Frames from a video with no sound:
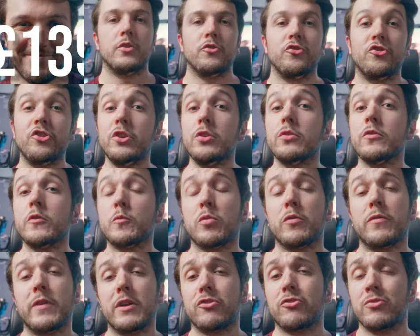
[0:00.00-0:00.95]
Zhiyun's
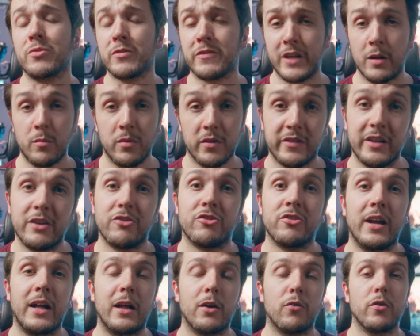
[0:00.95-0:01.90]
professional
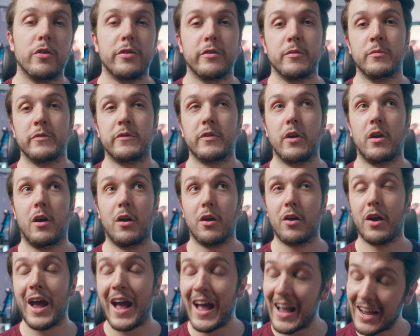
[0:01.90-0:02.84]
stabilization algorithms
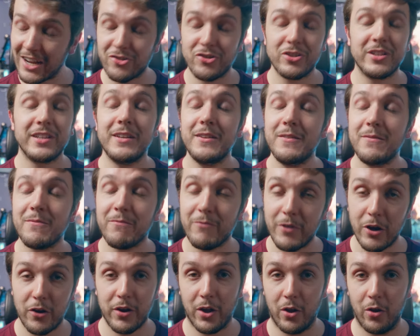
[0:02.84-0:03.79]
are actually
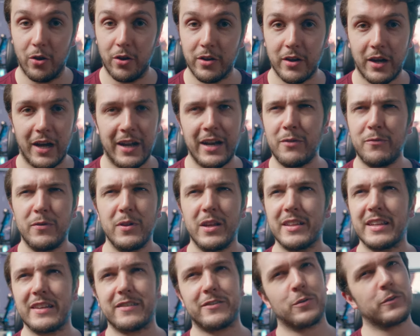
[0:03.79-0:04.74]
very good. And I feel
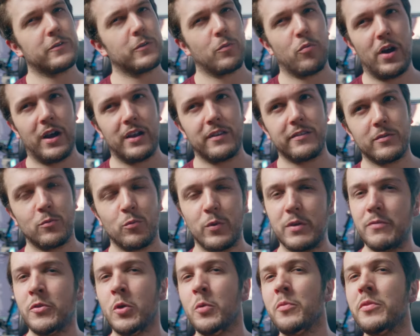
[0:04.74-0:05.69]
like that's no surprise.
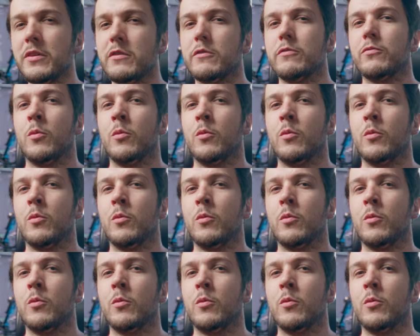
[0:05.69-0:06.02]
We've known this